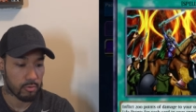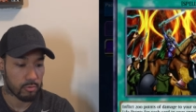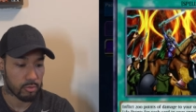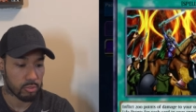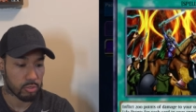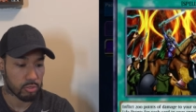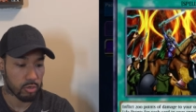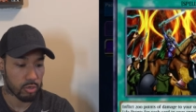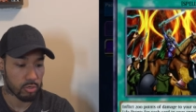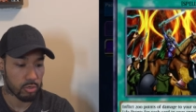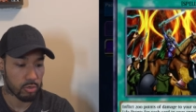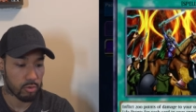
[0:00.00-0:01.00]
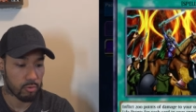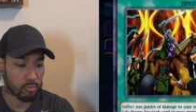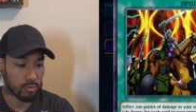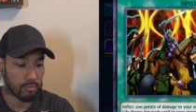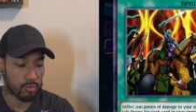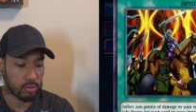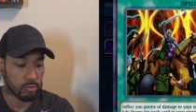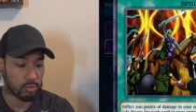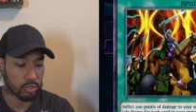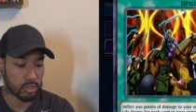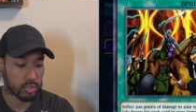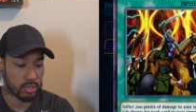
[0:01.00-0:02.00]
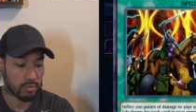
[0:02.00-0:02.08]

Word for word: Restructer Revolution.